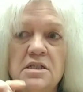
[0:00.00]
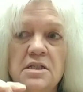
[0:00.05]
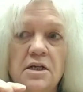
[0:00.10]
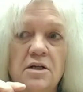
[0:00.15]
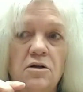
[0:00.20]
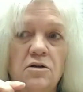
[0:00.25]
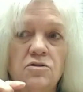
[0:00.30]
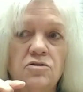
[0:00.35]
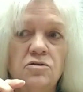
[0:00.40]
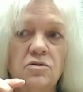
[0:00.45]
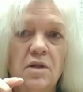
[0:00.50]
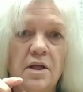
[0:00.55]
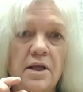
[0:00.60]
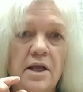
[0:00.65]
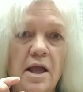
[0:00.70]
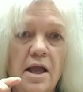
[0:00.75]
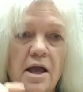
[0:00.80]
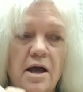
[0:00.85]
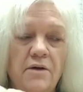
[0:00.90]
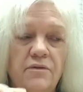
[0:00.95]
sick, I'll do
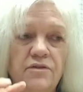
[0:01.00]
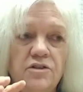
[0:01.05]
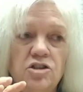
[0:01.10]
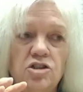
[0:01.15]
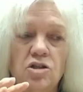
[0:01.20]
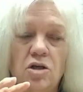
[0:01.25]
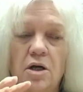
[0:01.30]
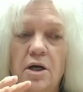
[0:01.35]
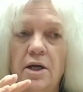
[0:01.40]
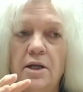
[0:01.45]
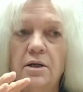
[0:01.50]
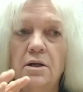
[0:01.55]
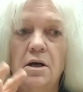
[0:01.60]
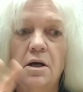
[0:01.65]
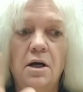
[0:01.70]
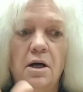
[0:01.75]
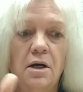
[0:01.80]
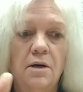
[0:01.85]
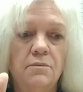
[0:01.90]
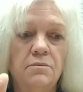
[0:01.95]
like a half a shot,
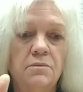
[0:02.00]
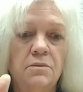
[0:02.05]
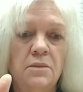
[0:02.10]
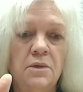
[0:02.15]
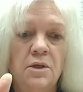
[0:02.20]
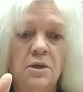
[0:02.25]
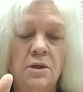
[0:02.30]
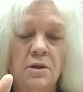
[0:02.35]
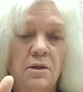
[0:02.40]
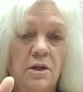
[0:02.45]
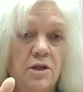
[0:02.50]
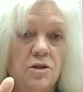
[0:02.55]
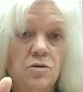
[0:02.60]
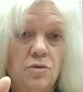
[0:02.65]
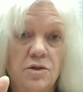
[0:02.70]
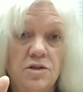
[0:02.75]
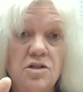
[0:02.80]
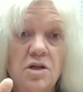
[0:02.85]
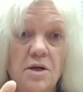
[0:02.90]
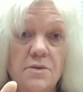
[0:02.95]
like
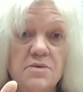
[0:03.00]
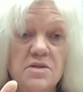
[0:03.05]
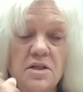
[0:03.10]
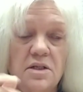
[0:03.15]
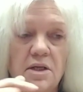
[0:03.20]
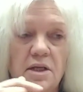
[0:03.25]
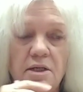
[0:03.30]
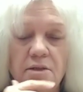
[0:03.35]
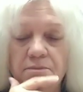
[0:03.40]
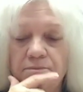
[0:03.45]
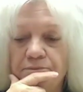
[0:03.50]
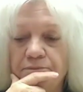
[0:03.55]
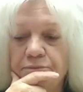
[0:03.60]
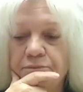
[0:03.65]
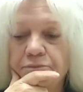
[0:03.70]
3 times a day.